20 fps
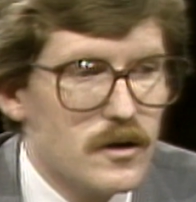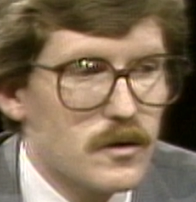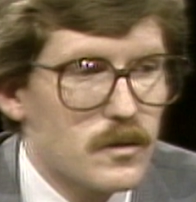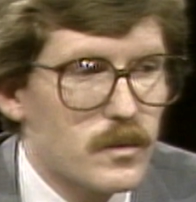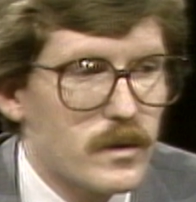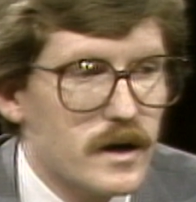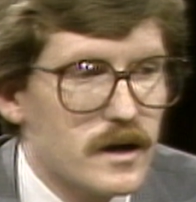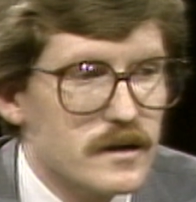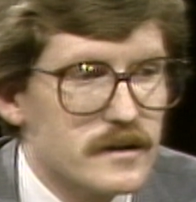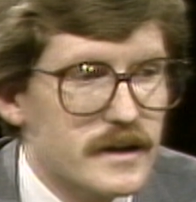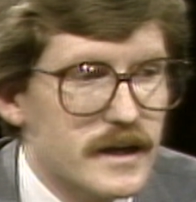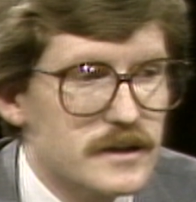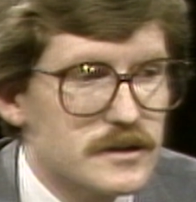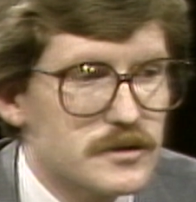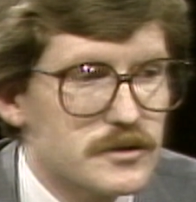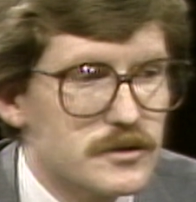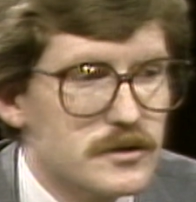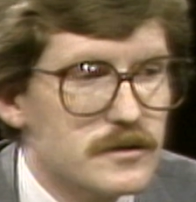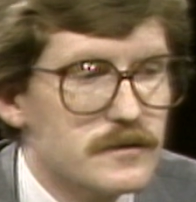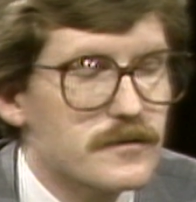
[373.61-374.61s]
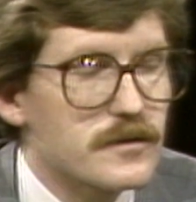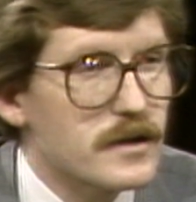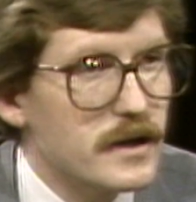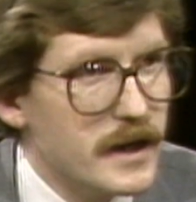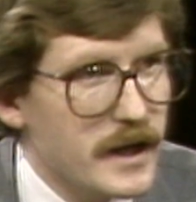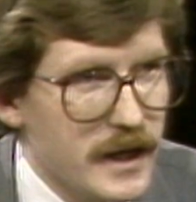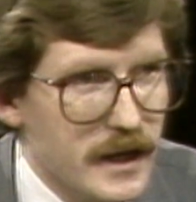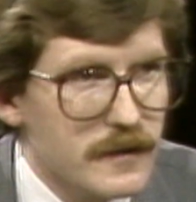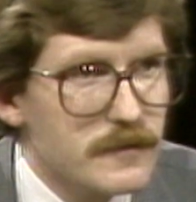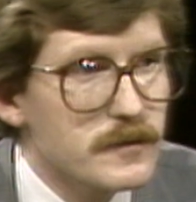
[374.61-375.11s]
Well, that's true for
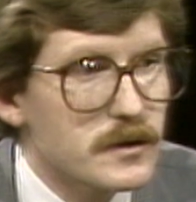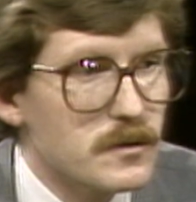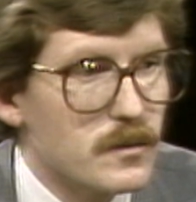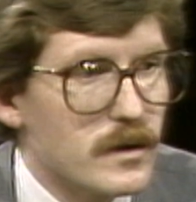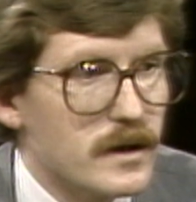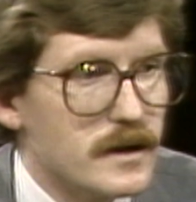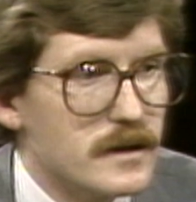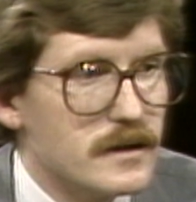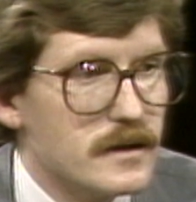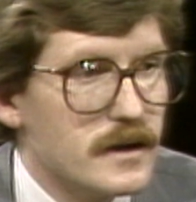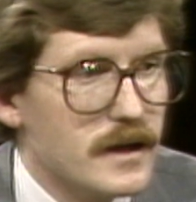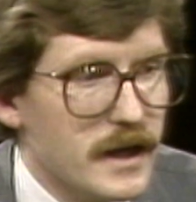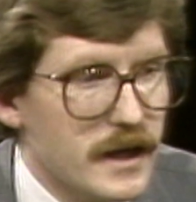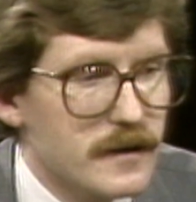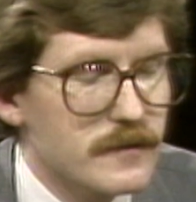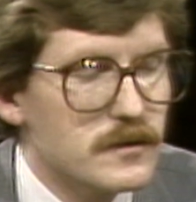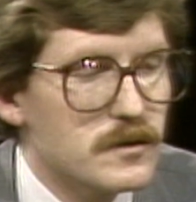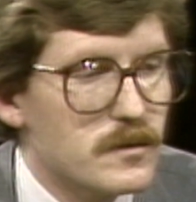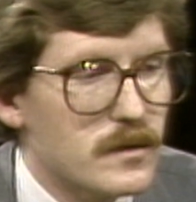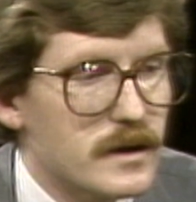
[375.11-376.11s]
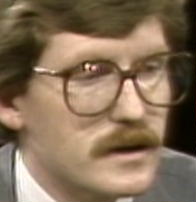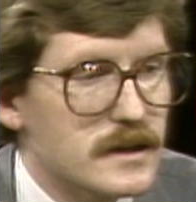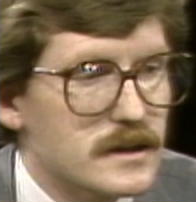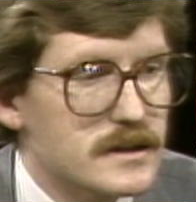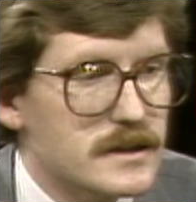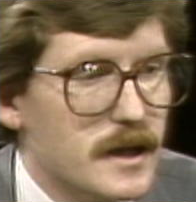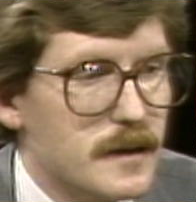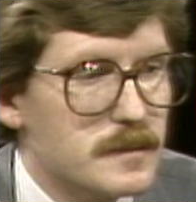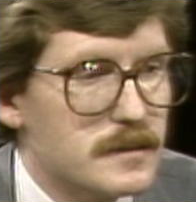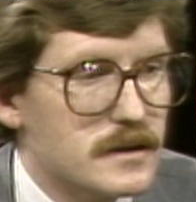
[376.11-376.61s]
everyone
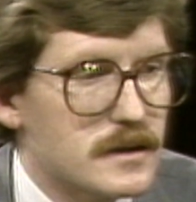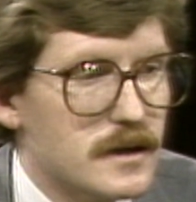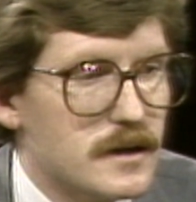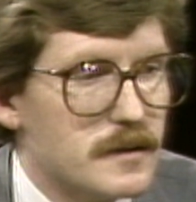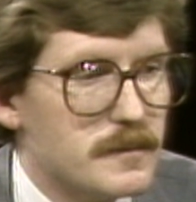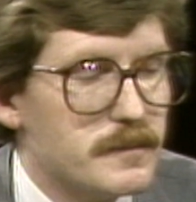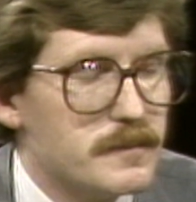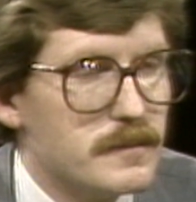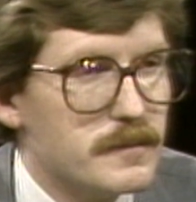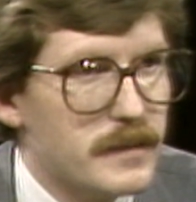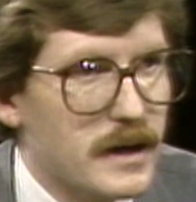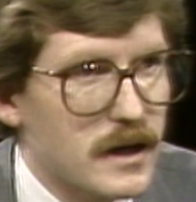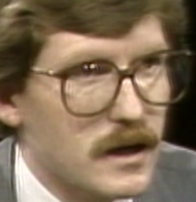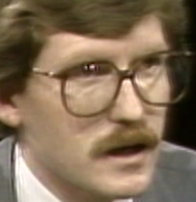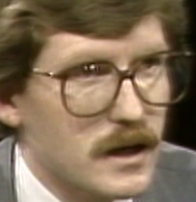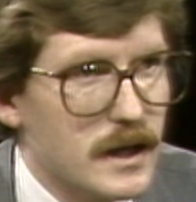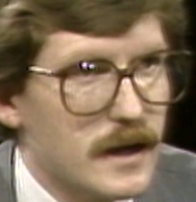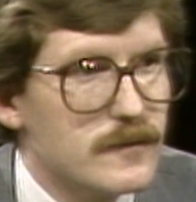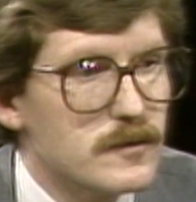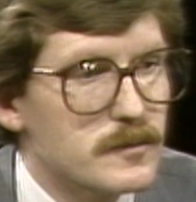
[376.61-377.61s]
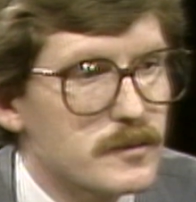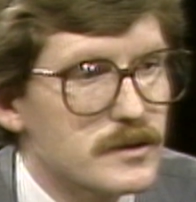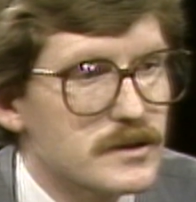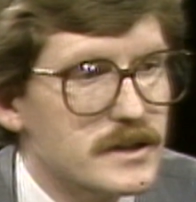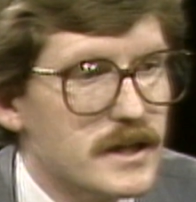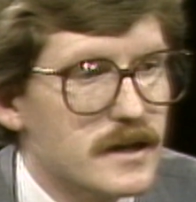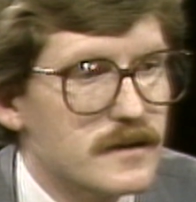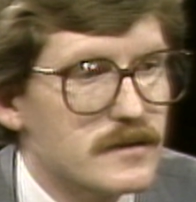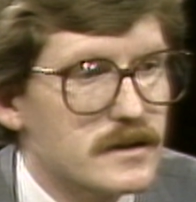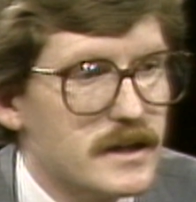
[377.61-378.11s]
except about
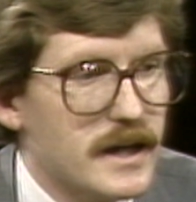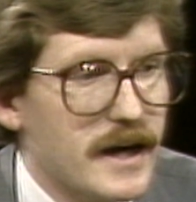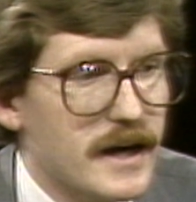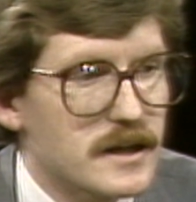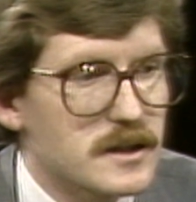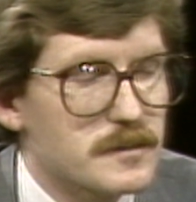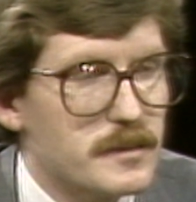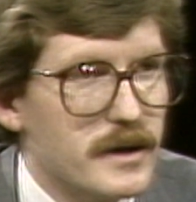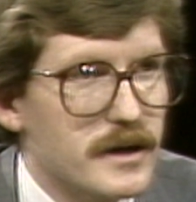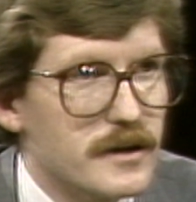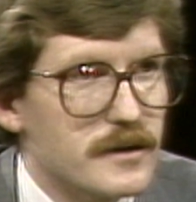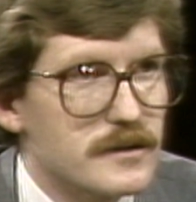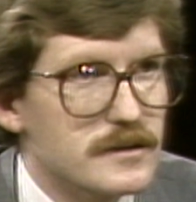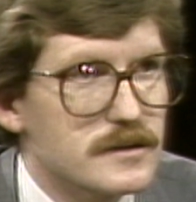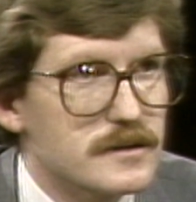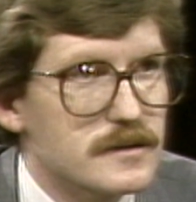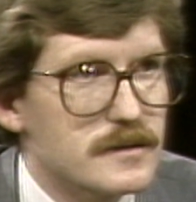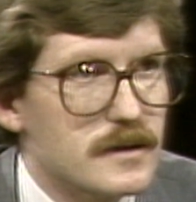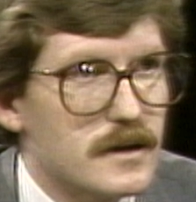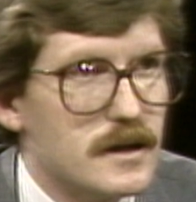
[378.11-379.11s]
11% of the taxpayers